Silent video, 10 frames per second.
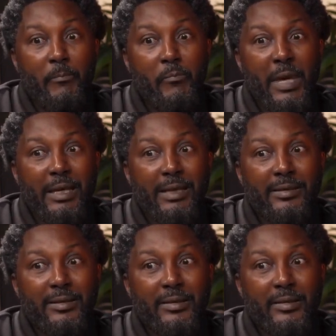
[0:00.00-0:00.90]
make
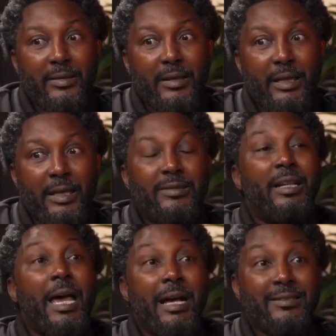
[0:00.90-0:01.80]
it
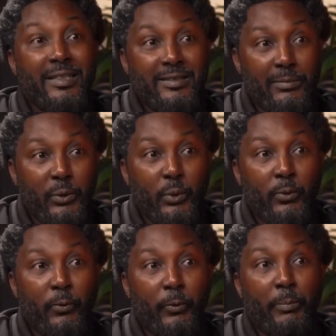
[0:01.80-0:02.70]
easily
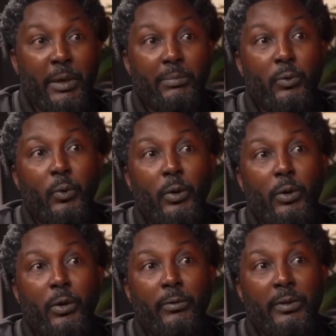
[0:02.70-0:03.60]
accessible for people
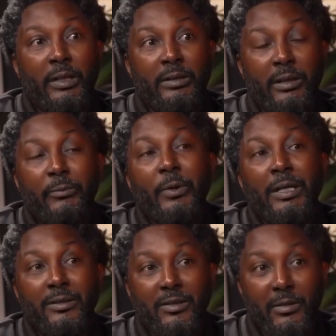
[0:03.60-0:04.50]
over
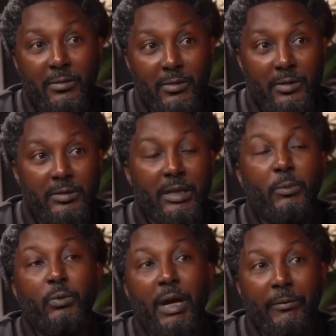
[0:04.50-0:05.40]
different
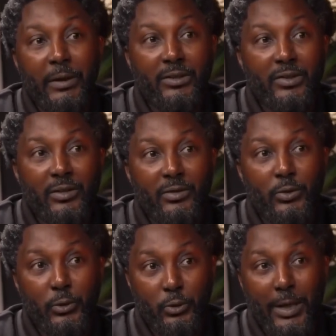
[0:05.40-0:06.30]
demographics
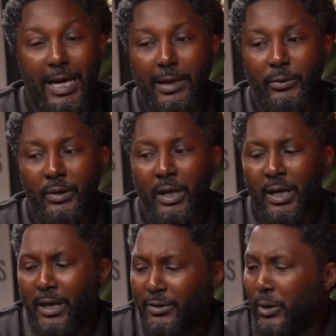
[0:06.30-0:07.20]
to try out.
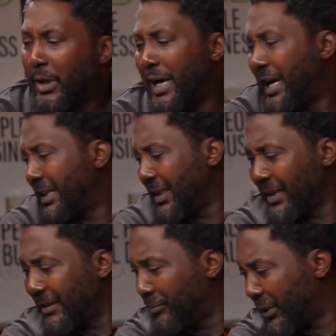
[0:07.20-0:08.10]
So I
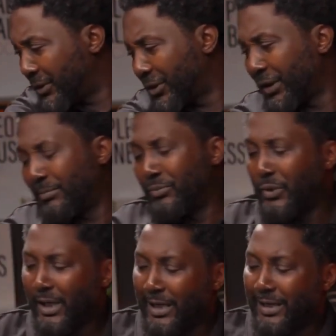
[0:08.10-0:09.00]
think I brought some
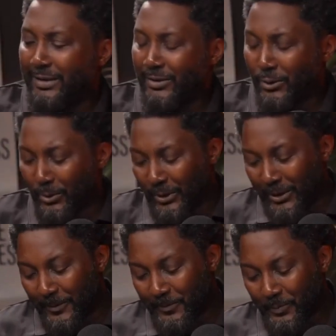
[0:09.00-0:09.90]
here in the
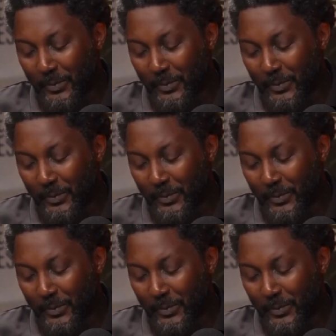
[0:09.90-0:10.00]
studio.